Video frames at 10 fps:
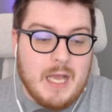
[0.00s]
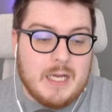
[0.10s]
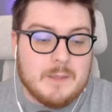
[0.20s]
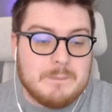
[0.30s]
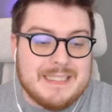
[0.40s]
a
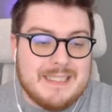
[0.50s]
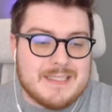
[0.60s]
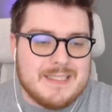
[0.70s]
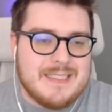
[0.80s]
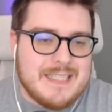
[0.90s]

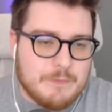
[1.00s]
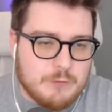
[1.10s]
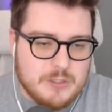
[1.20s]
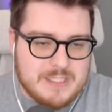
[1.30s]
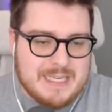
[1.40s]
complete
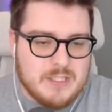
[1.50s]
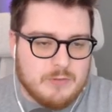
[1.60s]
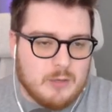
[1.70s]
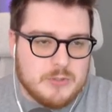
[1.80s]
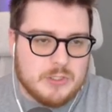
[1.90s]
different set of
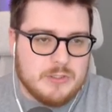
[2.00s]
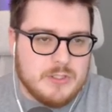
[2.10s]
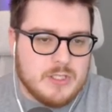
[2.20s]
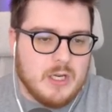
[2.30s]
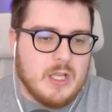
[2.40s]

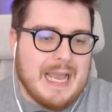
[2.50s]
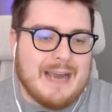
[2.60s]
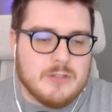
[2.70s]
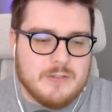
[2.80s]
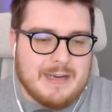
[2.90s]
options
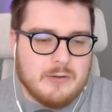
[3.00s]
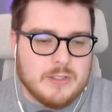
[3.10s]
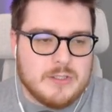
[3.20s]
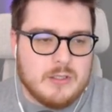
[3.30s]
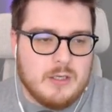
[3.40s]
out of
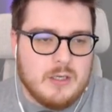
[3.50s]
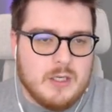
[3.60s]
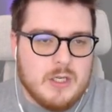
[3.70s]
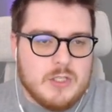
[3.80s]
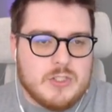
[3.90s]
hours.
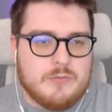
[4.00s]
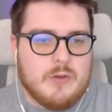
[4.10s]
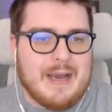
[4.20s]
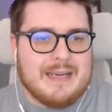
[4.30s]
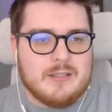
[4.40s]
So if
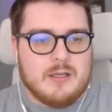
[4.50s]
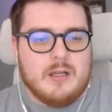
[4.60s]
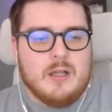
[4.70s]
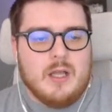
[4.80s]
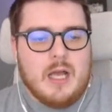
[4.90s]
you had
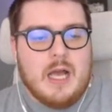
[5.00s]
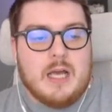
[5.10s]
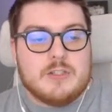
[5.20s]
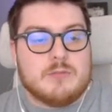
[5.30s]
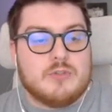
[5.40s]

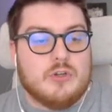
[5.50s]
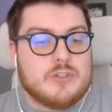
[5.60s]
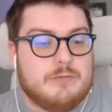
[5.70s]
uh, some sort